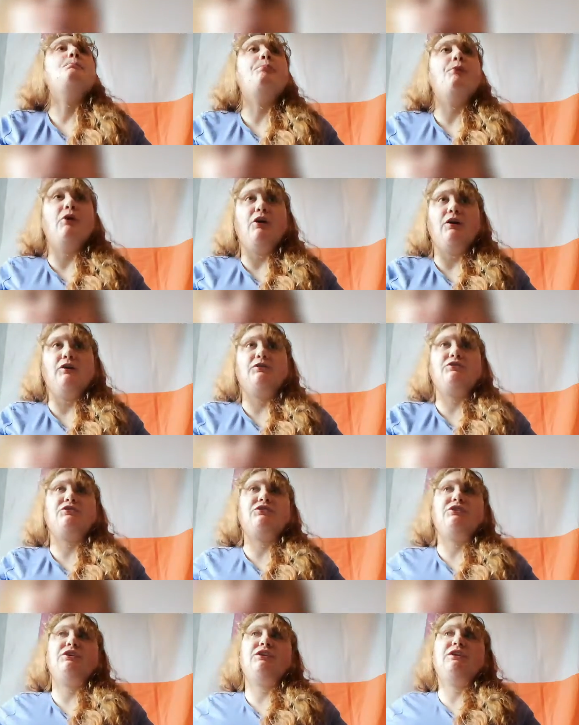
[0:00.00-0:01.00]
but
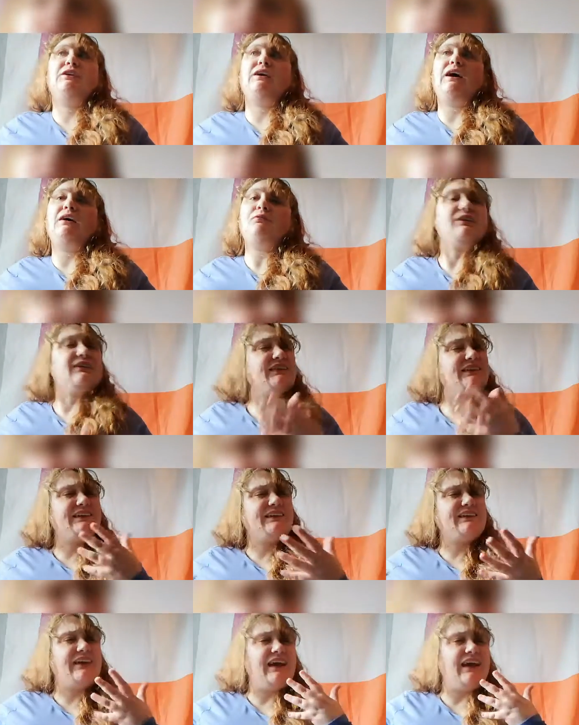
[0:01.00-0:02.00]
I want to
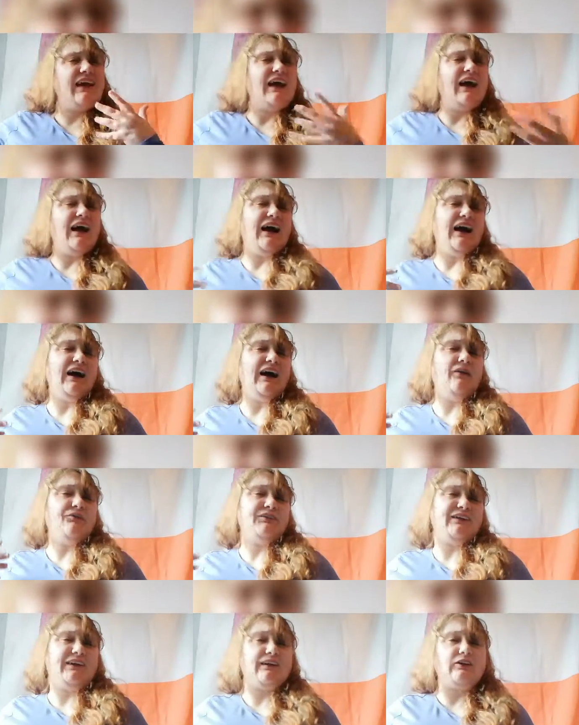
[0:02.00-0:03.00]
see how the
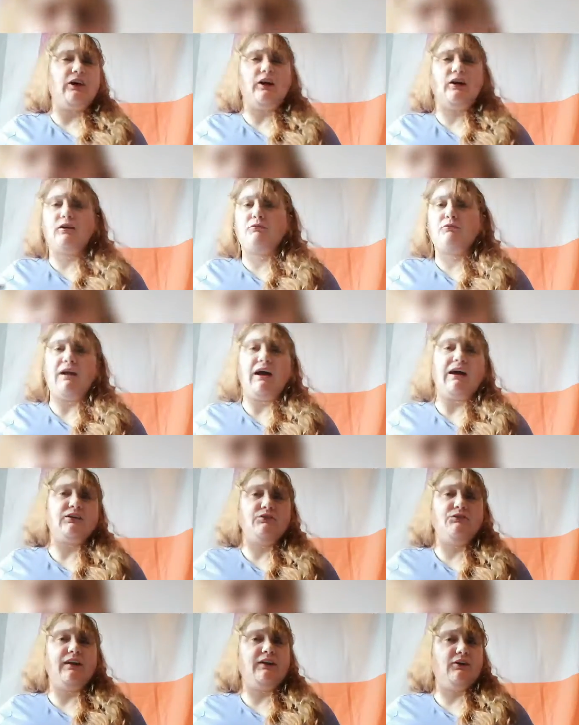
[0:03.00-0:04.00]
TikTok
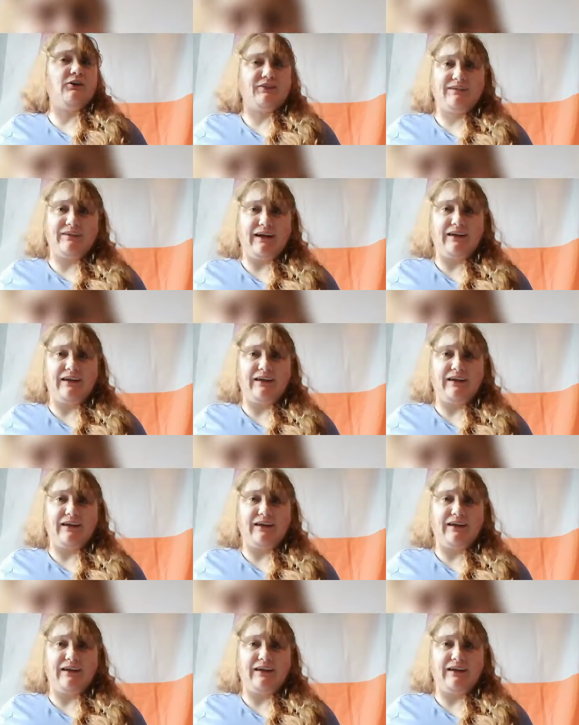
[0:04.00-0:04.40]
reaction videos